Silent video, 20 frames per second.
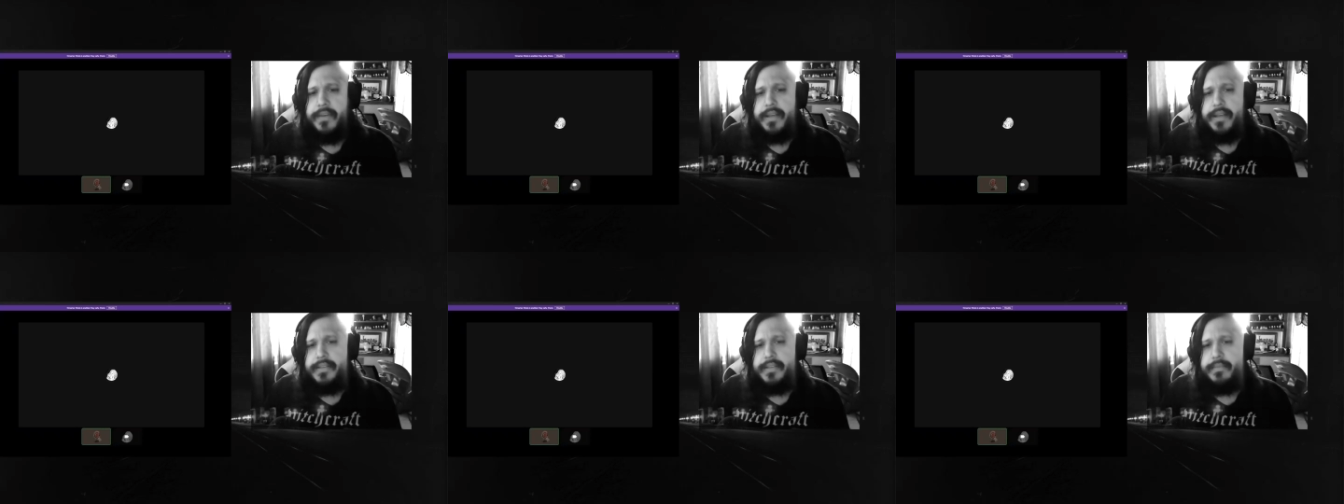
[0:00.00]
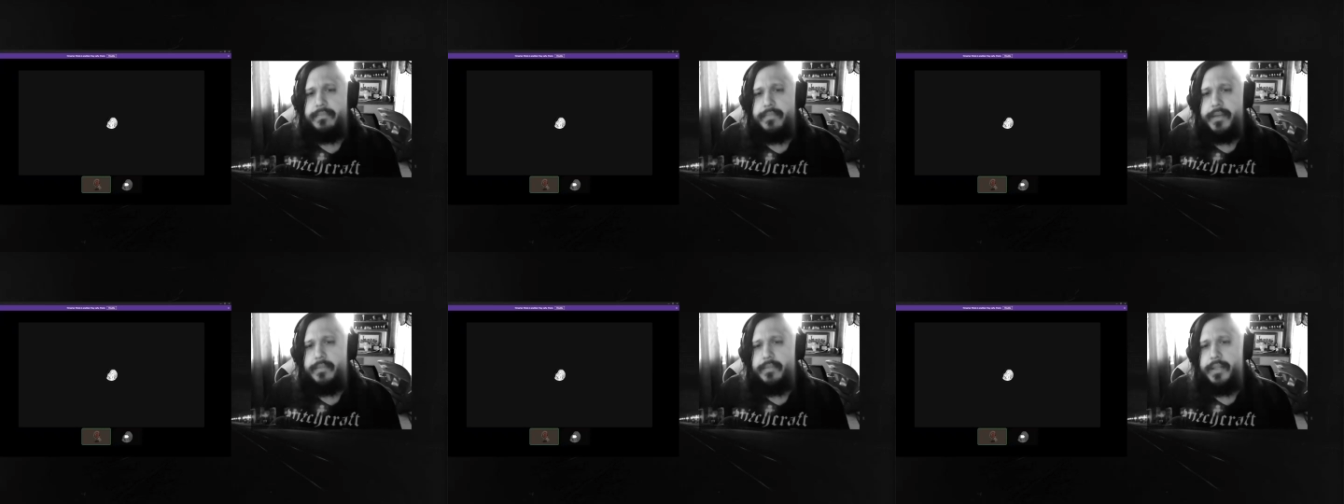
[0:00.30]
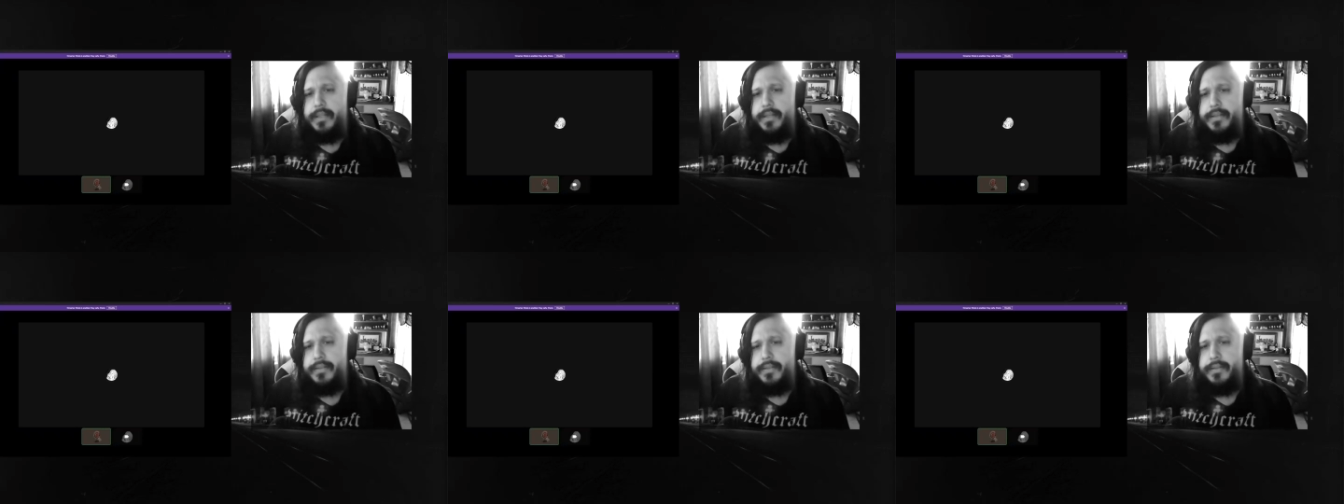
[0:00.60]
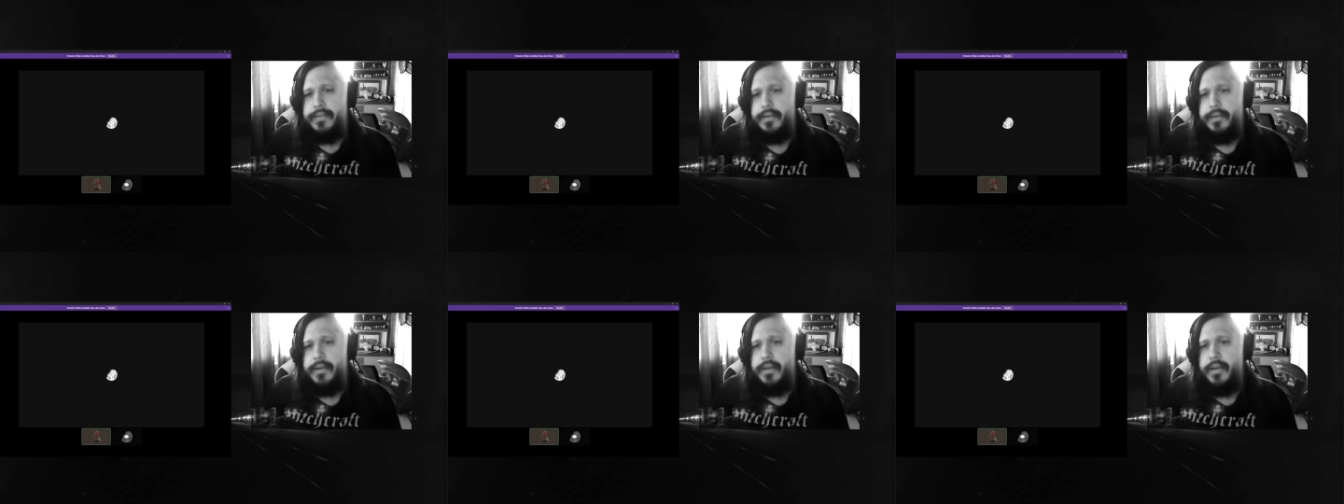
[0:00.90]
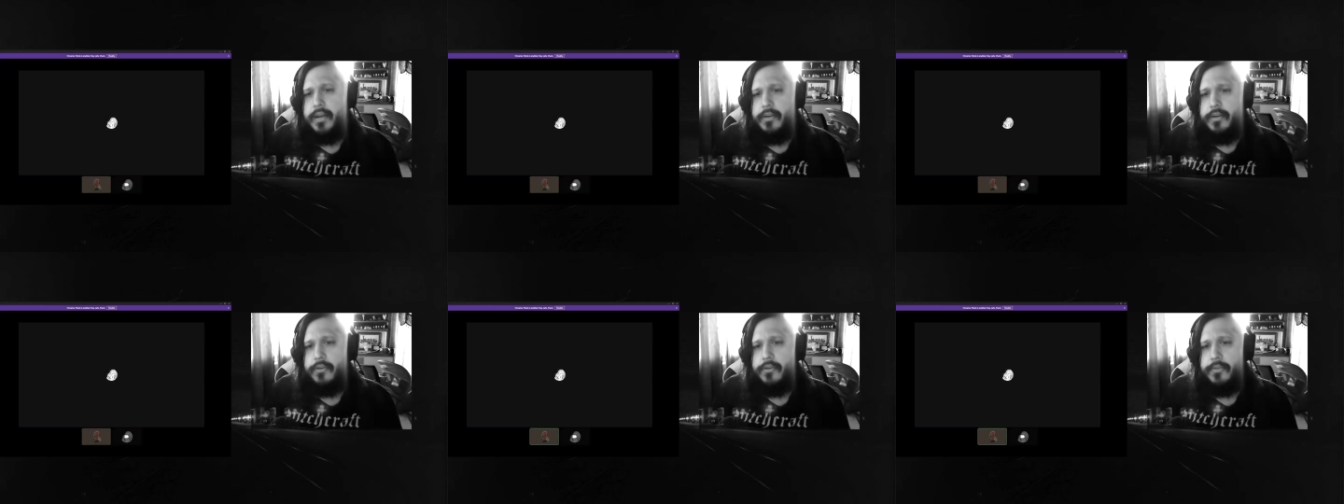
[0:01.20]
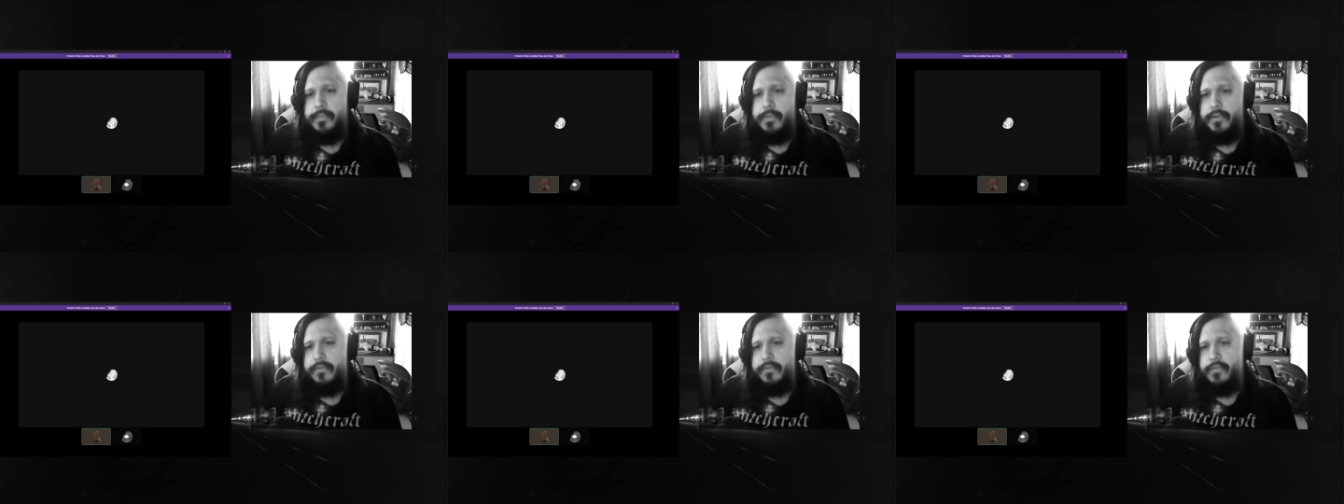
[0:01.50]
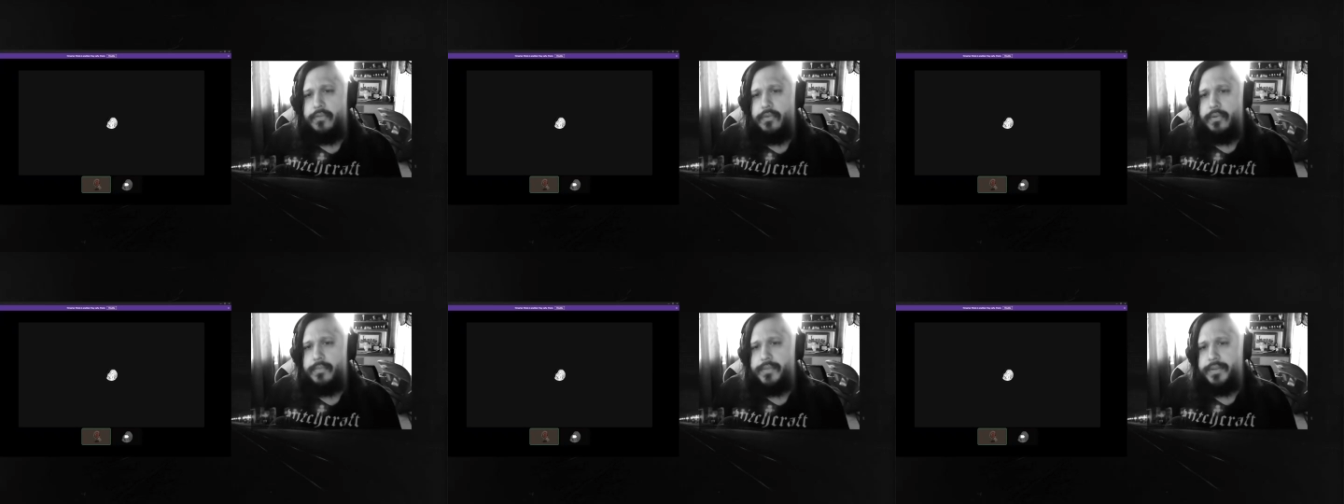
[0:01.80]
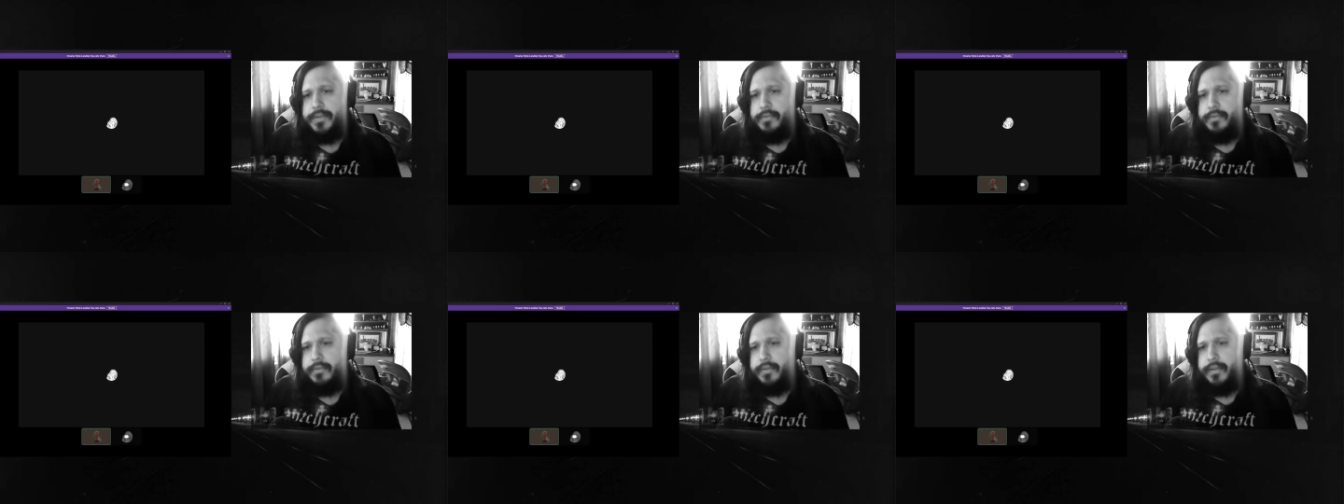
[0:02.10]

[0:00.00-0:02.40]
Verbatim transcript: as a minimalist who performs only